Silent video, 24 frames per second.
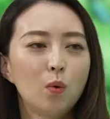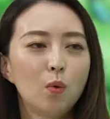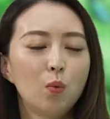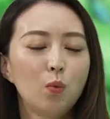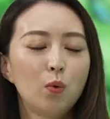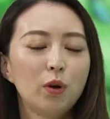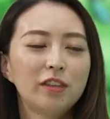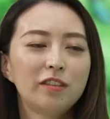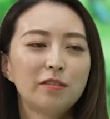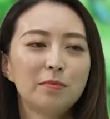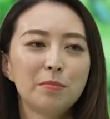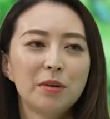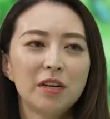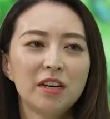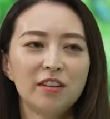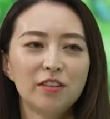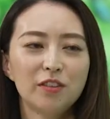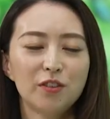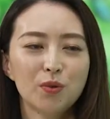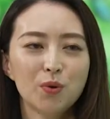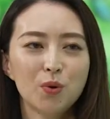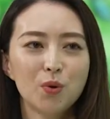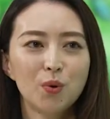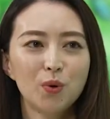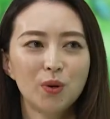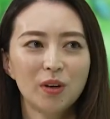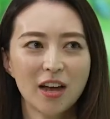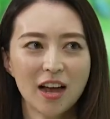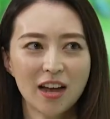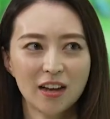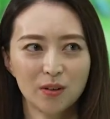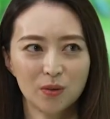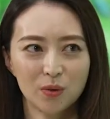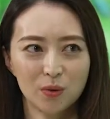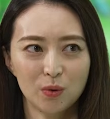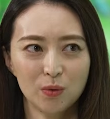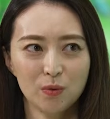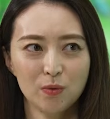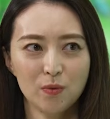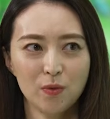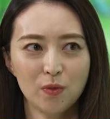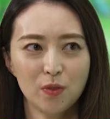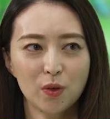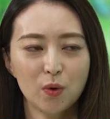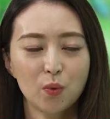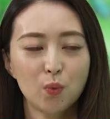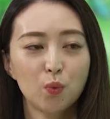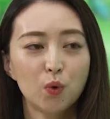Which means Fugaku,
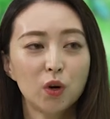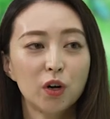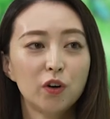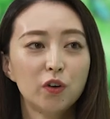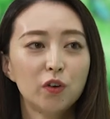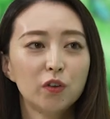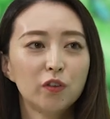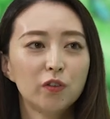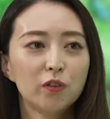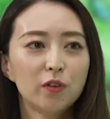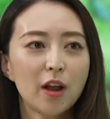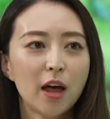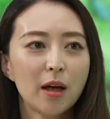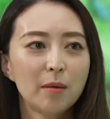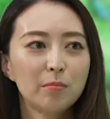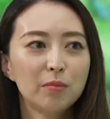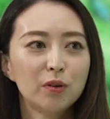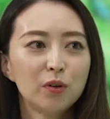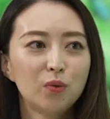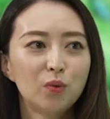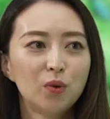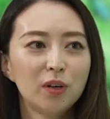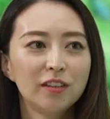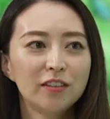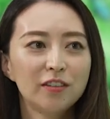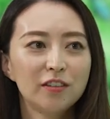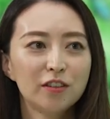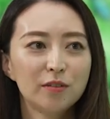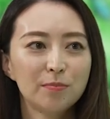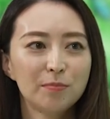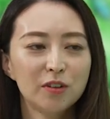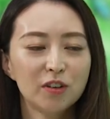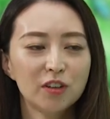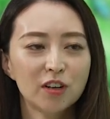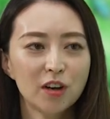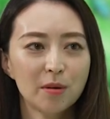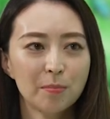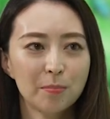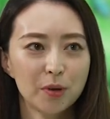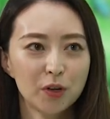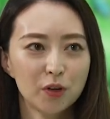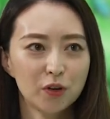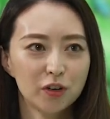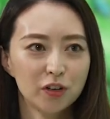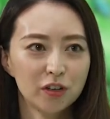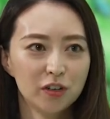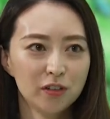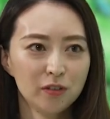the world's #1
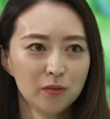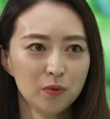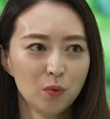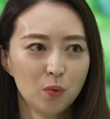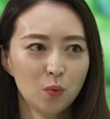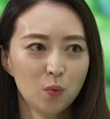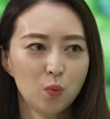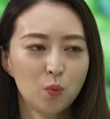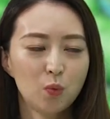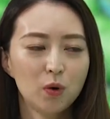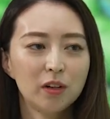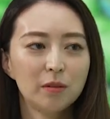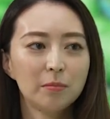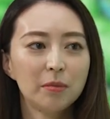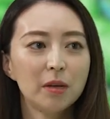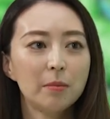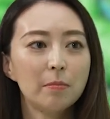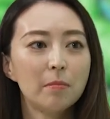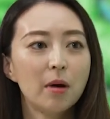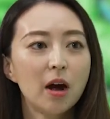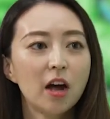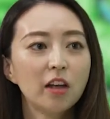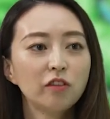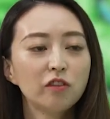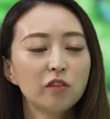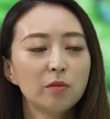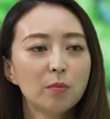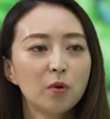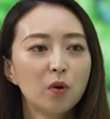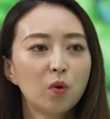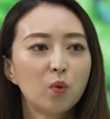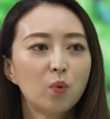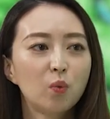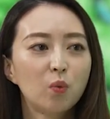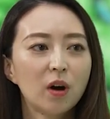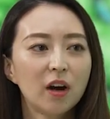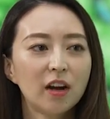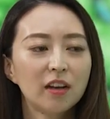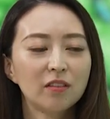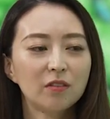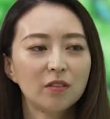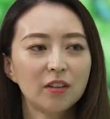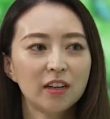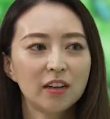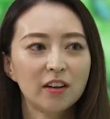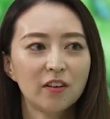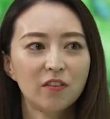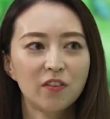supercomputer, will be much more
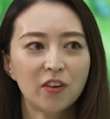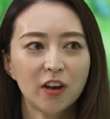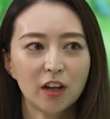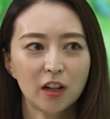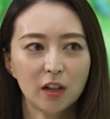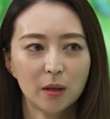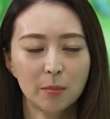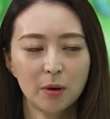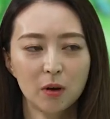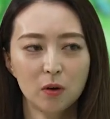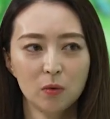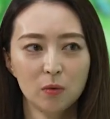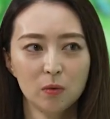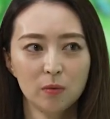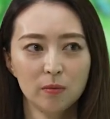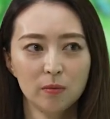widely available?